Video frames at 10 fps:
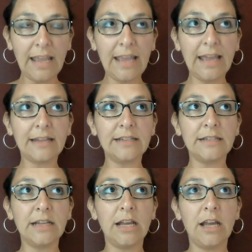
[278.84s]

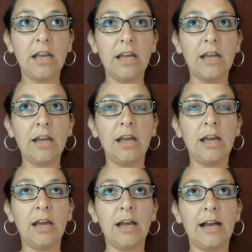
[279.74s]
And
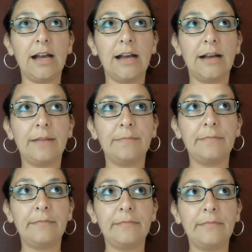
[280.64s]

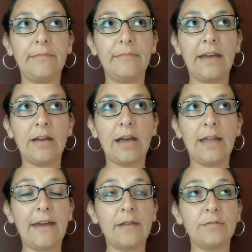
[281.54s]

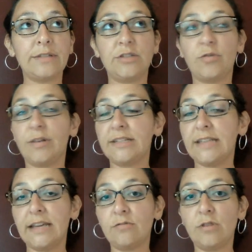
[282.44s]
that was a choice
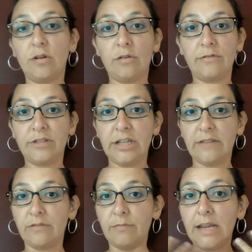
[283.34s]
I don't know if she
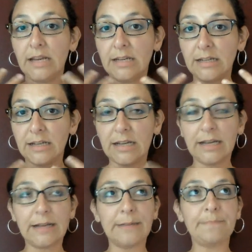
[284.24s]
ever made.
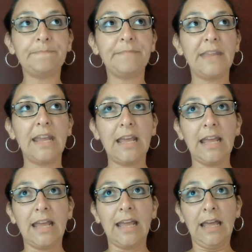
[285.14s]

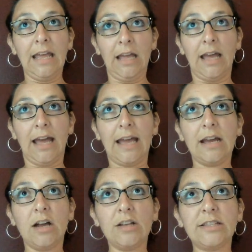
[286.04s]

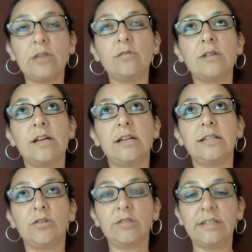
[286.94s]
I also
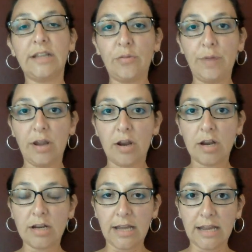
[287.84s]
told another
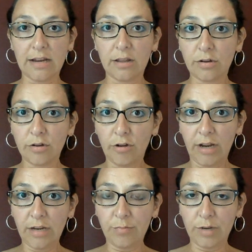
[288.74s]
parent, I had a 3rd
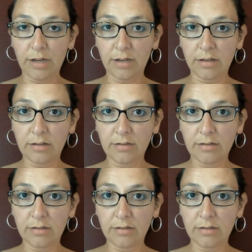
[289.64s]
grade Braille